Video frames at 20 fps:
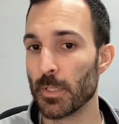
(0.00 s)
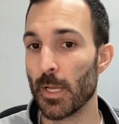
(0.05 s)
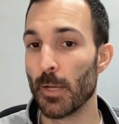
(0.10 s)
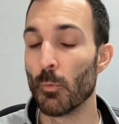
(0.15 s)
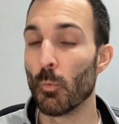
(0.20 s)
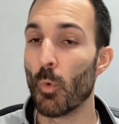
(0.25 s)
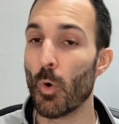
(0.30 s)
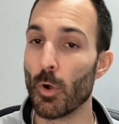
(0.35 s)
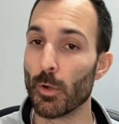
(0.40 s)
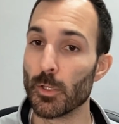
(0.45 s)
and
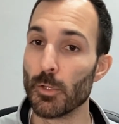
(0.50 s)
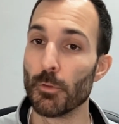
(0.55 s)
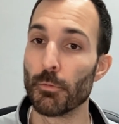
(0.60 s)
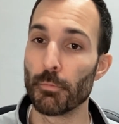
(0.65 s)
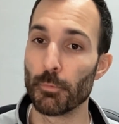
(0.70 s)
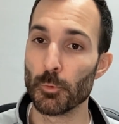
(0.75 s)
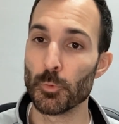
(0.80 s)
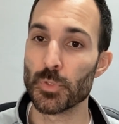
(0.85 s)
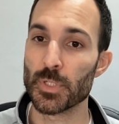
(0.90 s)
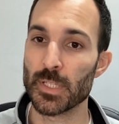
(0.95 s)
walk you
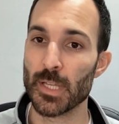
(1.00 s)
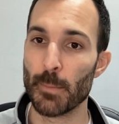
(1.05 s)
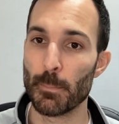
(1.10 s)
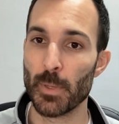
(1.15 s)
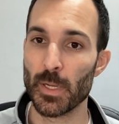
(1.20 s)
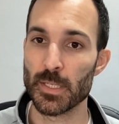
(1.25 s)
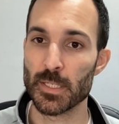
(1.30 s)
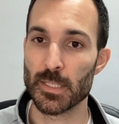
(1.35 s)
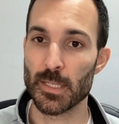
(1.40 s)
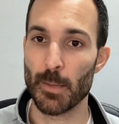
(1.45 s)
through step by
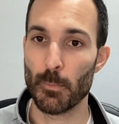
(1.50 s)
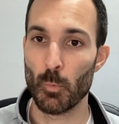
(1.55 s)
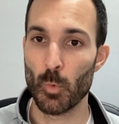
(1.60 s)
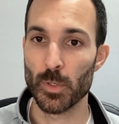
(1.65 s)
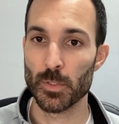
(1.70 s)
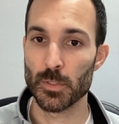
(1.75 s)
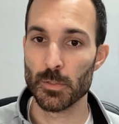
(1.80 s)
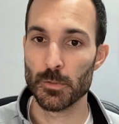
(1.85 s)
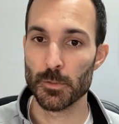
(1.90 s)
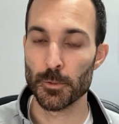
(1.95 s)
step what
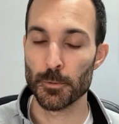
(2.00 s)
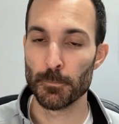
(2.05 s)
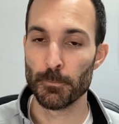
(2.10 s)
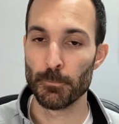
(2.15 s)
to do.